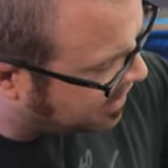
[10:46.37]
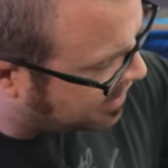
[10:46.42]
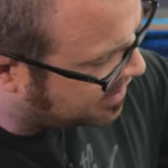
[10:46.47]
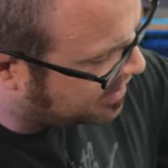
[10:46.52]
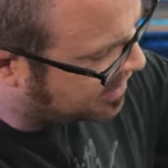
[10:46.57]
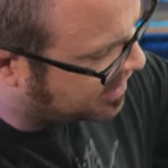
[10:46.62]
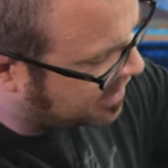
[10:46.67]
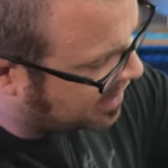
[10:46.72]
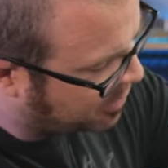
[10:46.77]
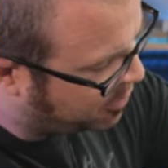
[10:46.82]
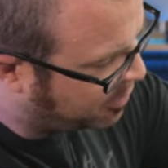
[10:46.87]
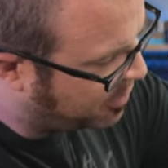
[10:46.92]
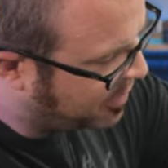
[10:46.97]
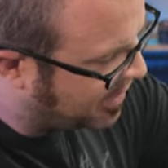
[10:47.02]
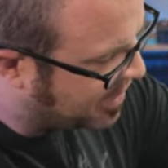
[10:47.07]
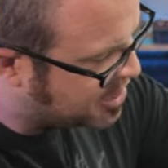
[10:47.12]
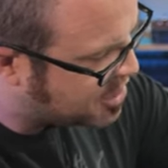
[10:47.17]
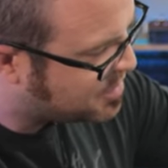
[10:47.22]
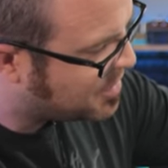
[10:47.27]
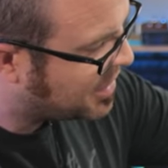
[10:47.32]
The cable
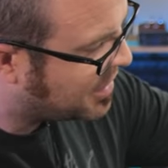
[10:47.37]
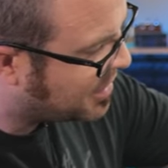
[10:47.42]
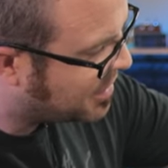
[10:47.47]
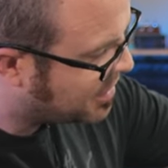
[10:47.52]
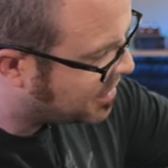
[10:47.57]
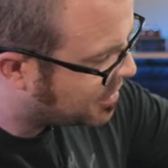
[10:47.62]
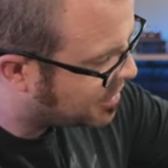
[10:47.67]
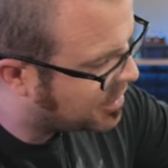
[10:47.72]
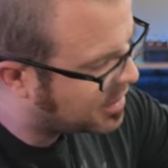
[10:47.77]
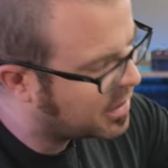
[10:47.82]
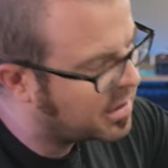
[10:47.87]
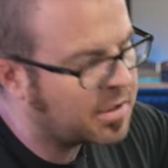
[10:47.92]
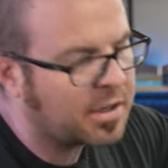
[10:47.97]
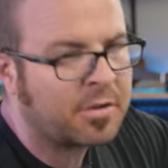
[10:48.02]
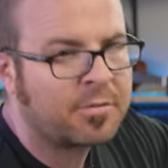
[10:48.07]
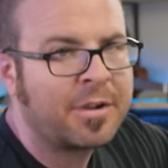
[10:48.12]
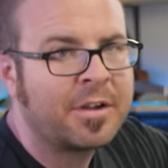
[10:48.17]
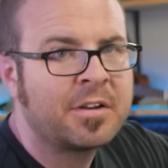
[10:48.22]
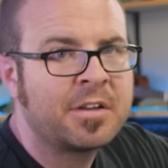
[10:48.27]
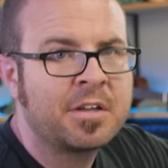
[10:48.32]
management, or the uh,
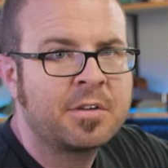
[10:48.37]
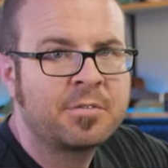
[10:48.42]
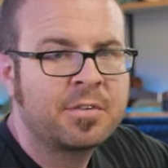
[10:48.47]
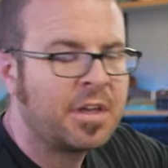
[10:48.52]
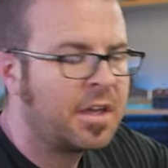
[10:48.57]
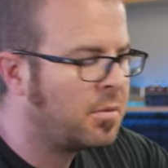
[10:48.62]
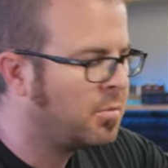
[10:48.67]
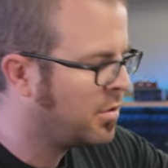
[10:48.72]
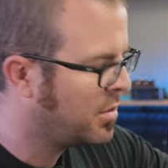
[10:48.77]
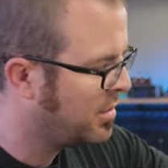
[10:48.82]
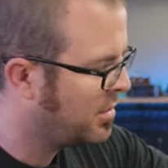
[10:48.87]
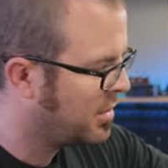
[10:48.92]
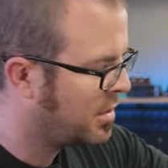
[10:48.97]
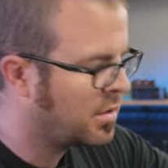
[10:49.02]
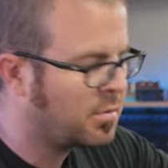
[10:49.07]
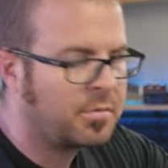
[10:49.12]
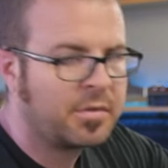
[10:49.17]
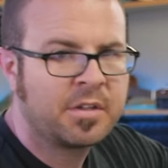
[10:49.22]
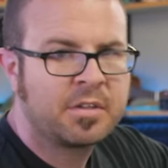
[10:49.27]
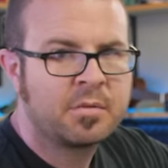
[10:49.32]
routing of cables to
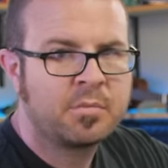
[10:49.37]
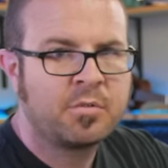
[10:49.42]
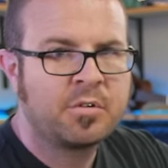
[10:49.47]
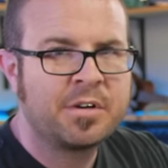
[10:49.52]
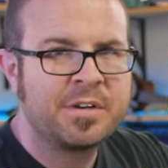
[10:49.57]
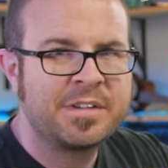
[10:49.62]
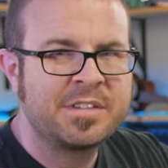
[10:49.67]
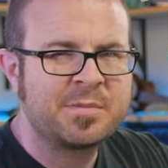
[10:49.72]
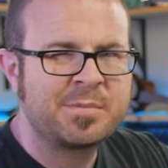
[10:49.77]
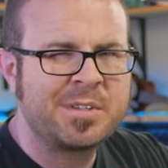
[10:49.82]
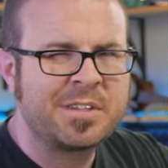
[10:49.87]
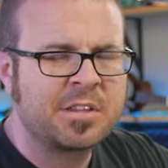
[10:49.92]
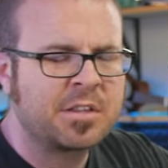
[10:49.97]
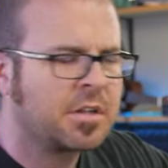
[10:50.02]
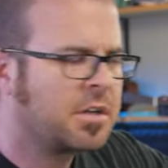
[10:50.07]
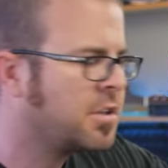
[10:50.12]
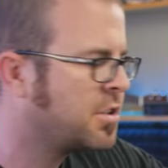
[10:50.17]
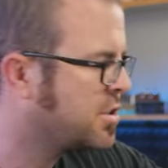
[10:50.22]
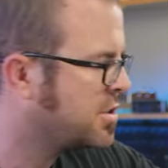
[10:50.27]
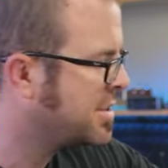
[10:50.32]
the motherboard, has been
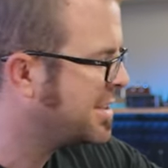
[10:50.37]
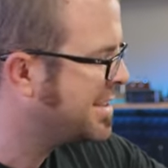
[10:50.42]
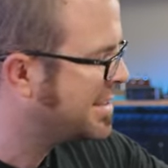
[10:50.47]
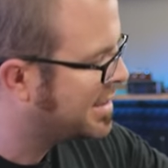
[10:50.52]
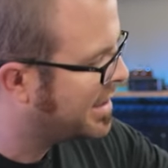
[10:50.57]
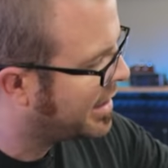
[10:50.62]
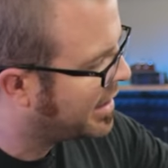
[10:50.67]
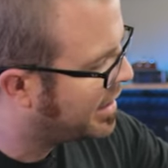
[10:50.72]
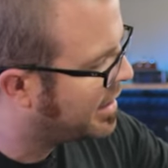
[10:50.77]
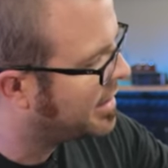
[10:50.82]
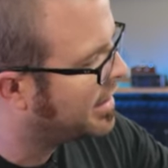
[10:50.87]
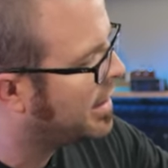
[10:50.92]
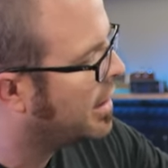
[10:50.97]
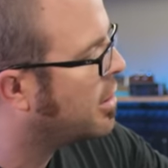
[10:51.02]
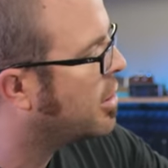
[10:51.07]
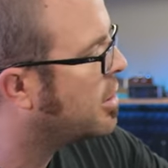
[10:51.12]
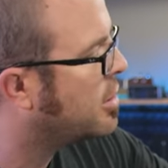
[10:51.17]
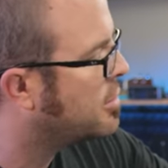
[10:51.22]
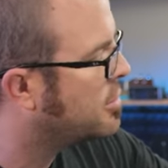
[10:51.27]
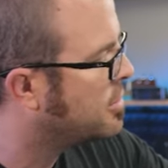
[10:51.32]
largely taken
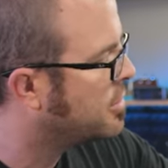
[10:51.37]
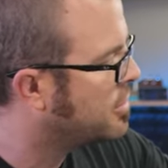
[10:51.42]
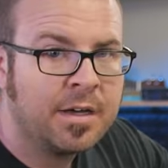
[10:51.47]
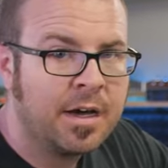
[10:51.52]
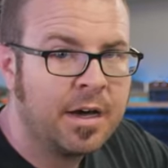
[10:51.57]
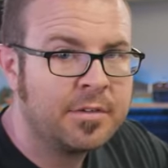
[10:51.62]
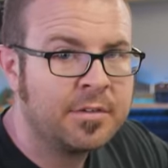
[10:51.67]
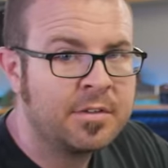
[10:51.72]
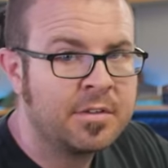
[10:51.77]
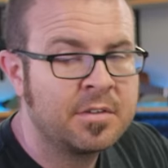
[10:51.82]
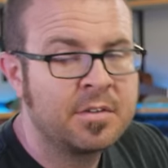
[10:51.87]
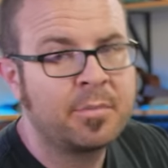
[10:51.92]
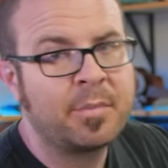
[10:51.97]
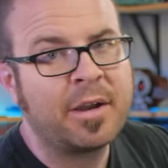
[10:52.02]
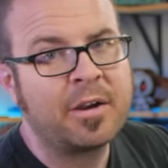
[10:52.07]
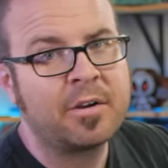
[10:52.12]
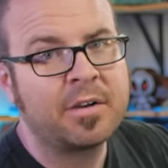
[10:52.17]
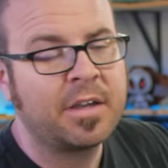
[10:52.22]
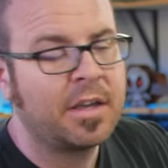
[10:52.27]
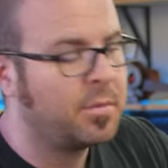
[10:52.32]
care of. Other than the
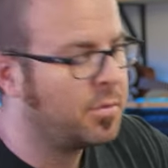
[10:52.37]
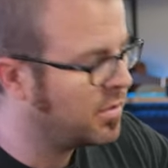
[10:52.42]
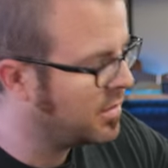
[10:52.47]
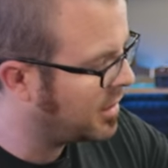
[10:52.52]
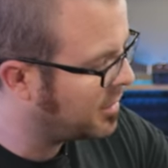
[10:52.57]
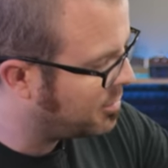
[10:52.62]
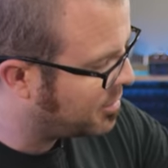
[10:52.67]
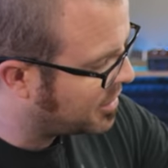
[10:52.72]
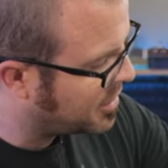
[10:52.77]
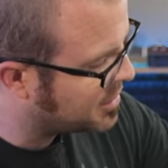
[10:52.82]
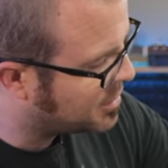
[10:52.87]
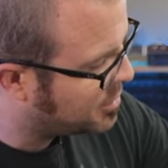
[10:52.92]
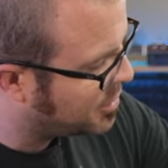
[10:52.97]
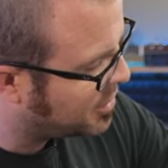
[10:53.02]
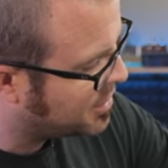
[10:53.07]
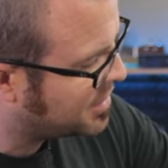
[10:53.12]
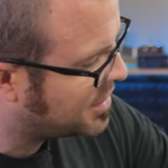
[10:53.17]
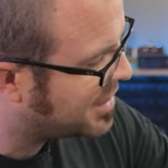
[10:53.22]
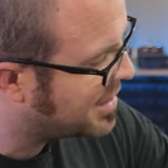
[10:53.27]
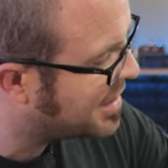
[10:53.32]
power cables, I've plugged
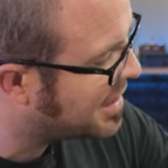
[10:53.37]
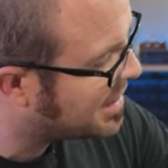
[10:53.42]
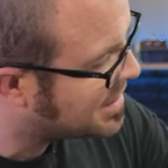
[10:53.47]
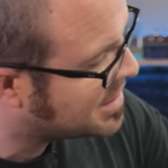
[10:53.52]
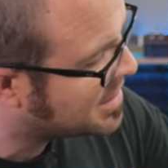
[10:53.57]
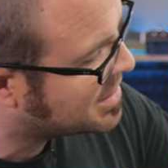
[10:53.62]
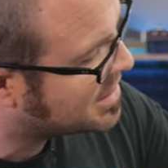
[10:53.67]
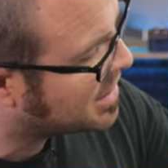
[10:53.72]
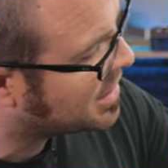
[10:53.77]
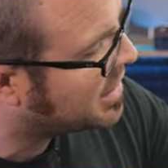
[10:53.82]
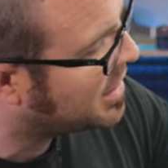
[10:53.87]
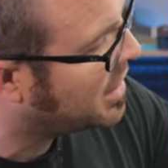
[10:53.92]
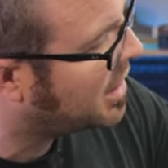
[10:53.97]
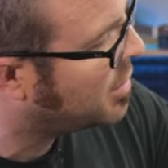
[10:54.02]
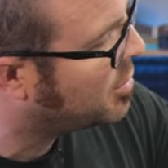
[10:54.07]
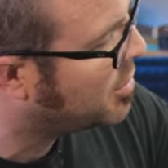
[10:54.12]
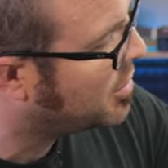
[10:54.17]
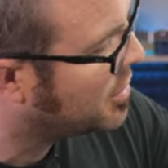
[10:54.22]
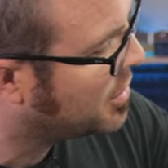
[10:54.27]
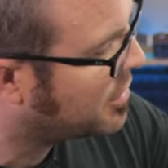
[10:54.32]
most of the necessary
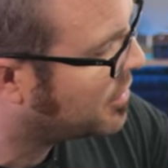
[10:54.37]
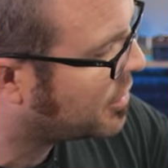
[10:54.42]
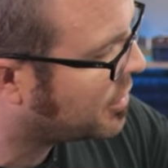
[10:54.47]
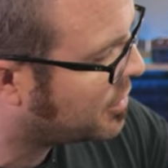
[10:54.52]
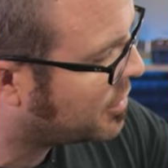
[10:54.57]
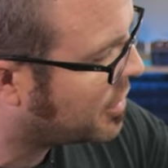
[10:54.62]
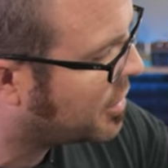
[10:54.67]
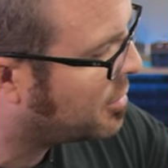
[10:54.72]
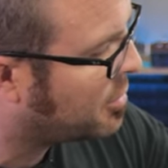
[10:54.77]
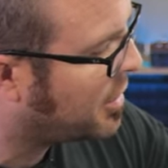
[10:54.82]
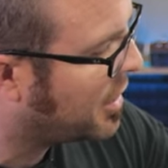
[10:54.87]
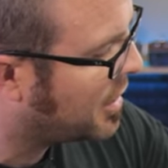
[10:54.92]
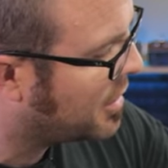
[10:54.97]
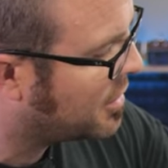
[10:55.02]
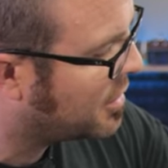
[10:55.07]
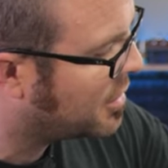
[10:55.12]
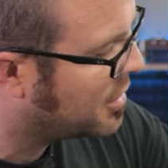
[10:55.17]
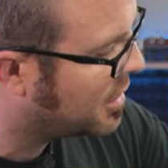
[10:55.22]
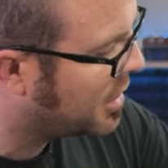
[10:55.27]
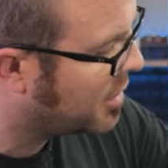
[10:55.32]
cables for front
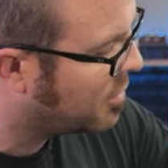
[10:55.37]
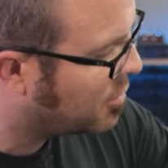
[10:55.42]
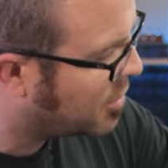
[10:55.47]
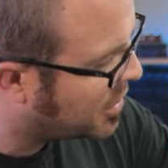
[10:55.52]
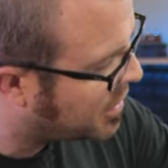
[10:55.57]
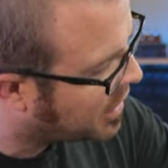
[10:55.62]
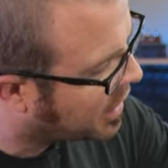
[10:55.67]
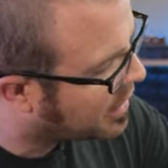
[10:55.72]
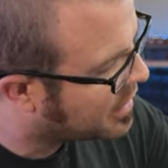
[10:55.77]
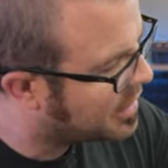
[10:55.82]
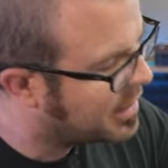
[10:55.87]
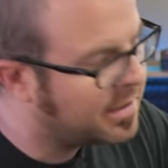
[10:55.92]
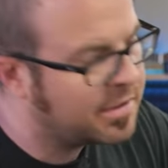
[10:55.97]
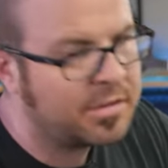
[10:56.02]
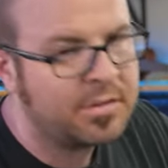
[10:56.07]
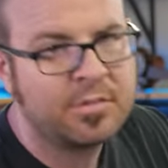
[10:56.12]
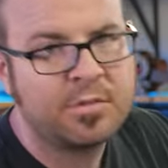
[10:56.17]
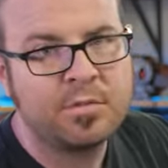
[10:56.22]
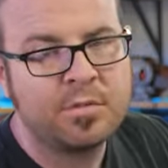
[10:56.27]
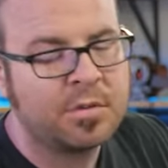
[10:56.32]
panel and whatnot
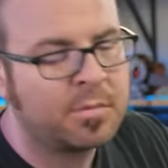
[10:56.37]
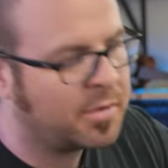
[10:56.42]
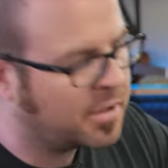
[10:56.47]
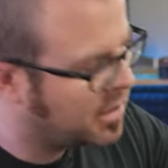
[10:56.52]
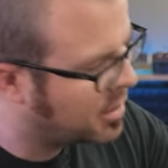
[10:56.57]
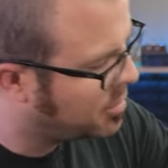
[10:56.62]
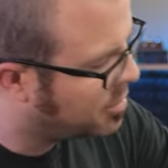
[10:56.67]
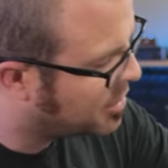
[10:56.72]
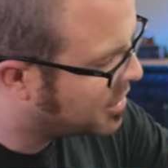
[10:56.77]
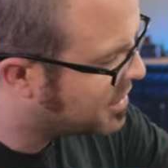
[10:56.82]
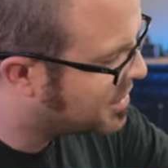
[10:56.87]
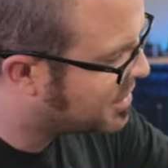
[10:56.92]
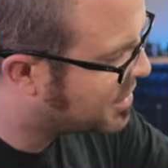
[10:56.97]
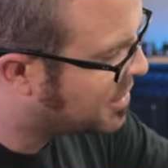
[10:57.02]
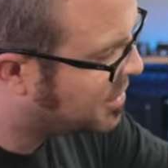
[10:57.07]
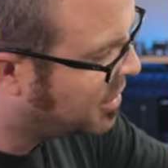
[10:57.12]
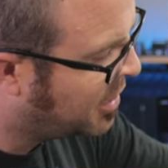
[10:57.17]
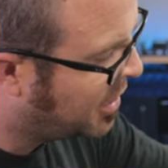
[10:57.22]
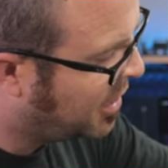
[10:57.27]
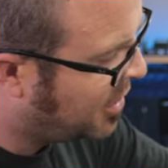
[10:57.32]
into the motherboard.
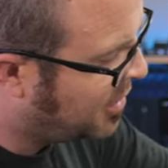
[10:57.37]
So